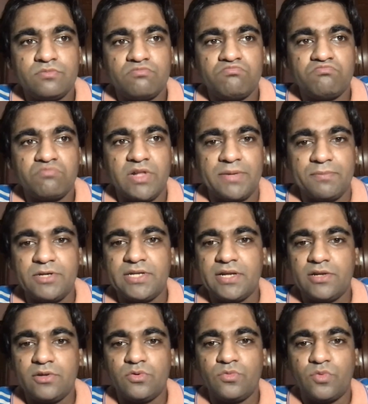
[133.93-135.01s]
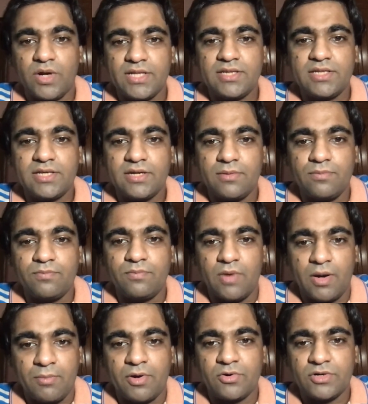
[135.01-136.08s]
let me tell you one thing
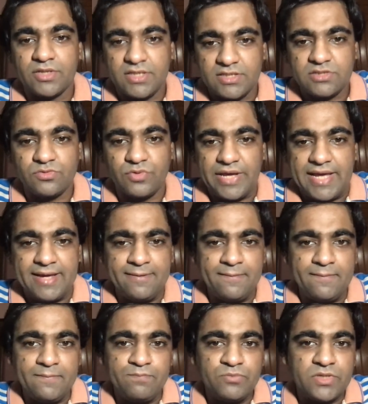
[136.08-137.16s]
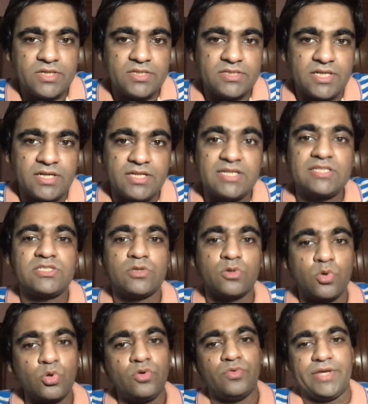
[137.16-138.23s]
about this way, is that it's a
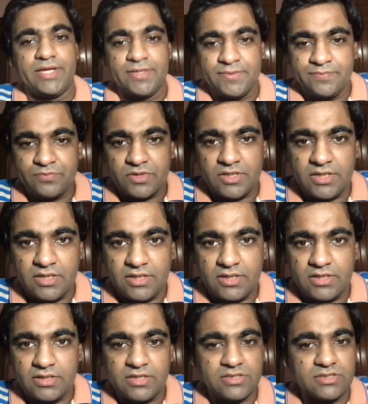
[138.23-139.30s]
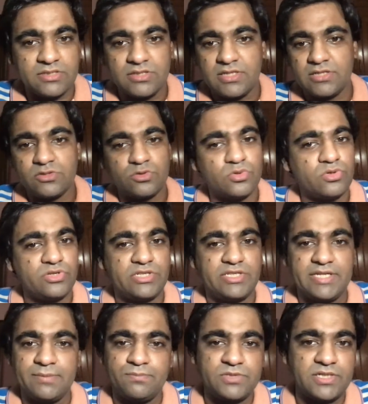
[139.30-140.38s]
good way. There's no
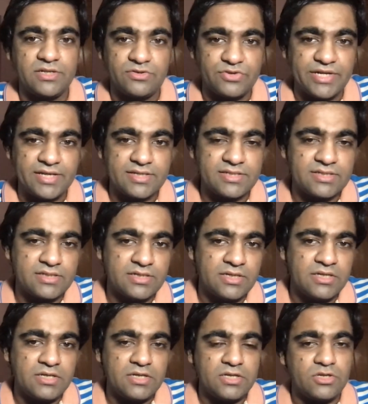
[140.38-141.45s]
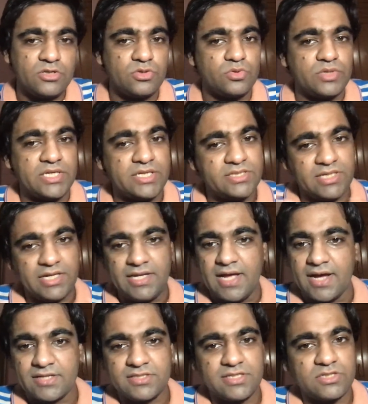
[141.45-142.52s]
tips and tricks. You easily
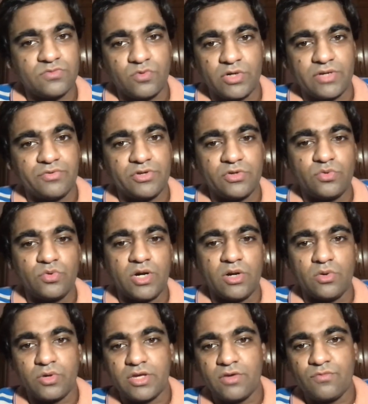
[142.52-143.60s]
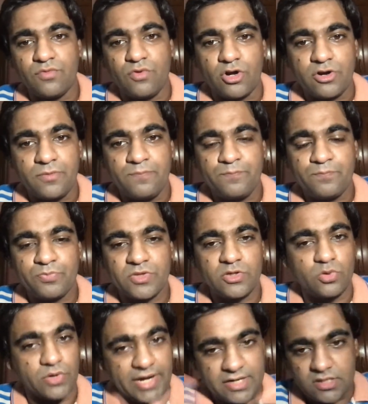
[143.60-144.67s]
access whatever you are looking for.
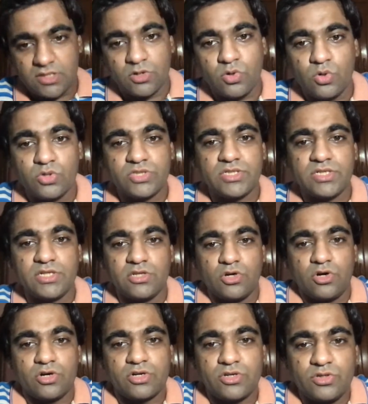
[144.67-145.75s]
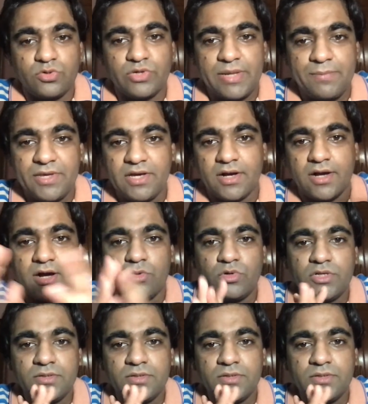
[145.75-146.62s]
You get the course in your Udemy account.